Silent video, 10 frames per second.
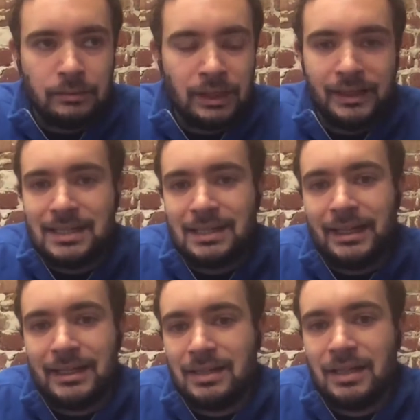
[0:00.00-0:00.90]
Click this
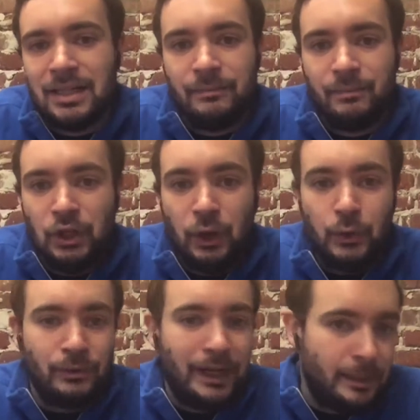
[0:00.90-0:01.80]
link to, it
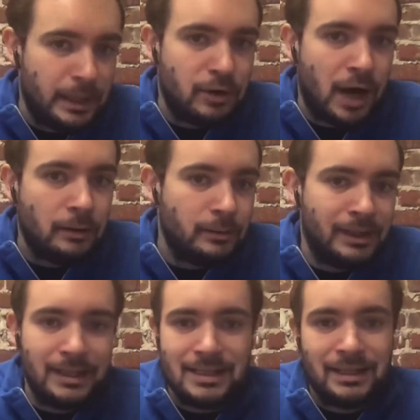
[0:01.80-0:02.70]
was a rate limiting problem.
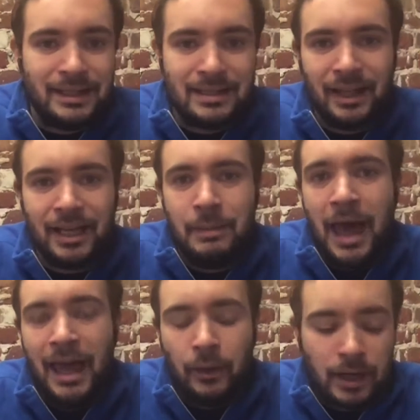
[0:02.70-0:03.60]
Click this link to
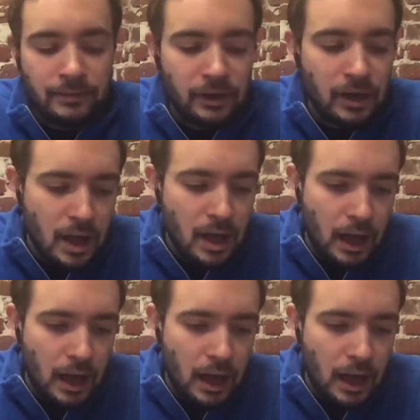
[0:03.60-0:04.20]
pay or whatever.